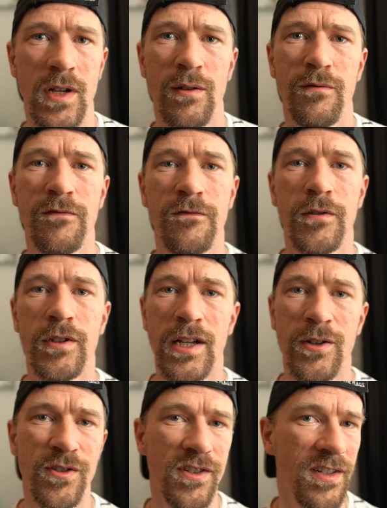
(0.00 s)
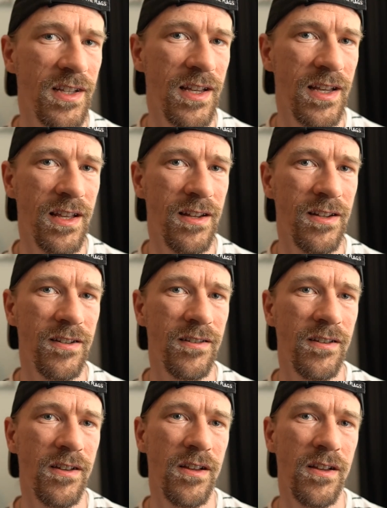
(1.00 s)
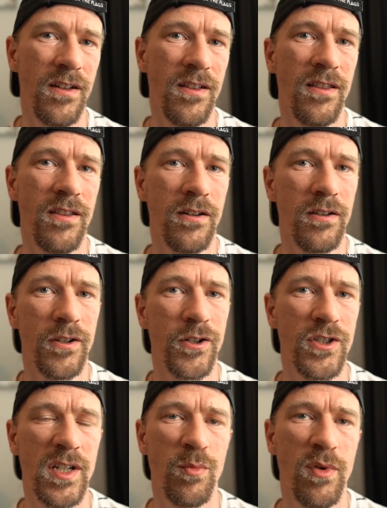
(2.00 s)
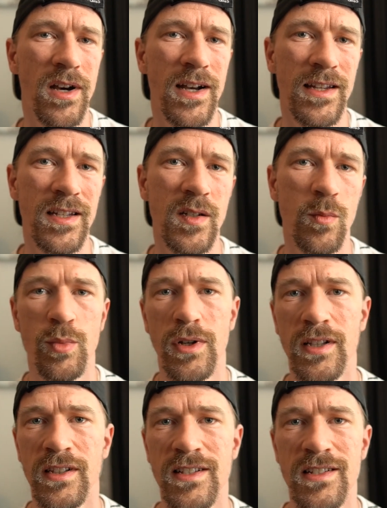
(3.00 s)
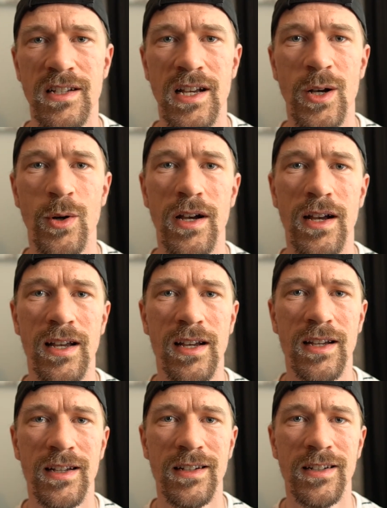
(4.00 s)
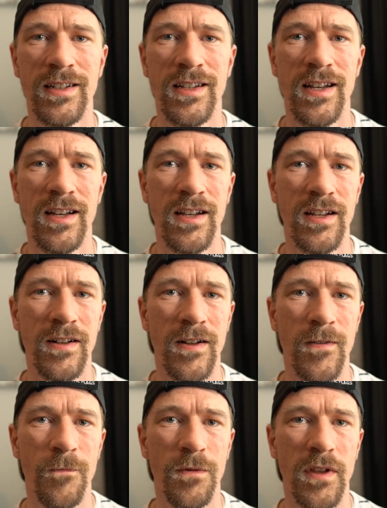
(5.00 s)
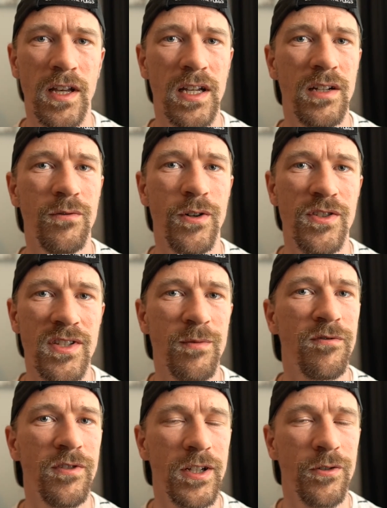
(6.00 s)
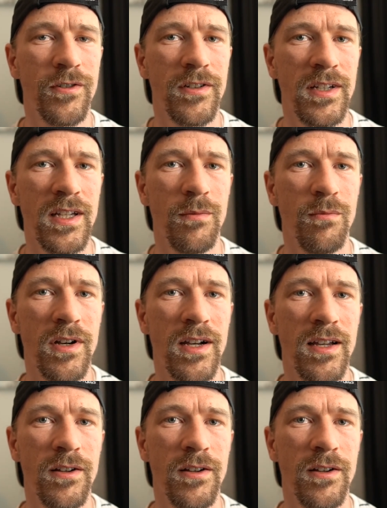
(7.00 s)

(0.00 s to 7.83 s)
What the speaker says: I don't fully understand the logic behind it, but at least now I can avoid some flicker in my